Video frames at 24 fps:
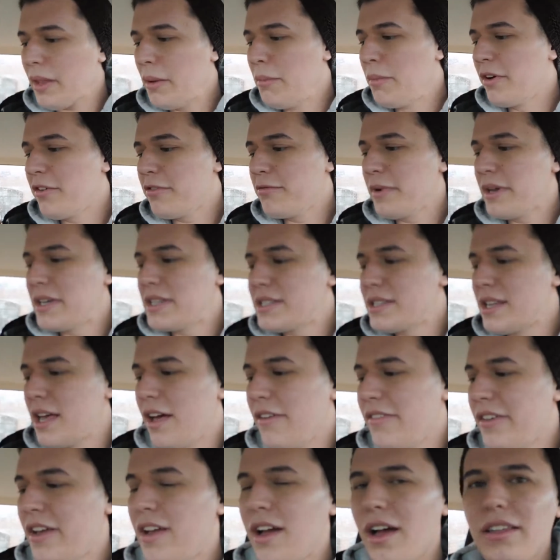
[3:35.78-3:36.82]
But for
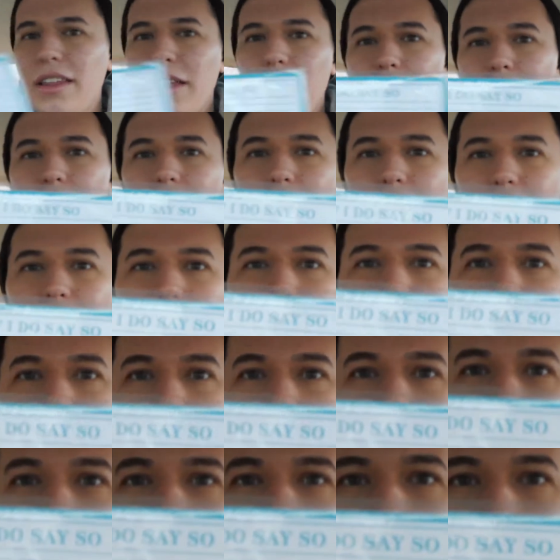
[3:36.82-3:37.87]
myself, I got, like, this
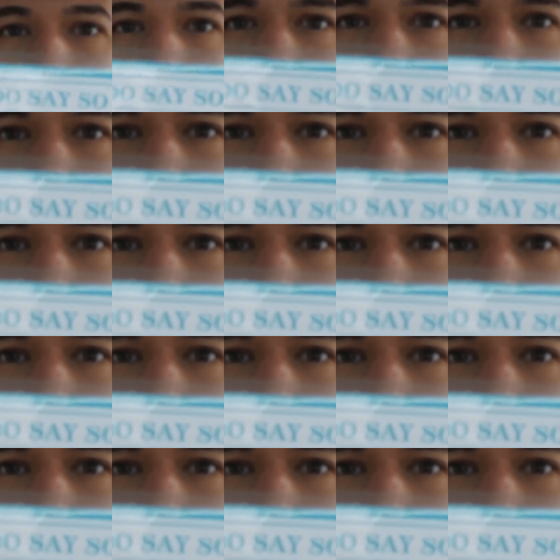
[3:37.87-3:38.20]
little thing.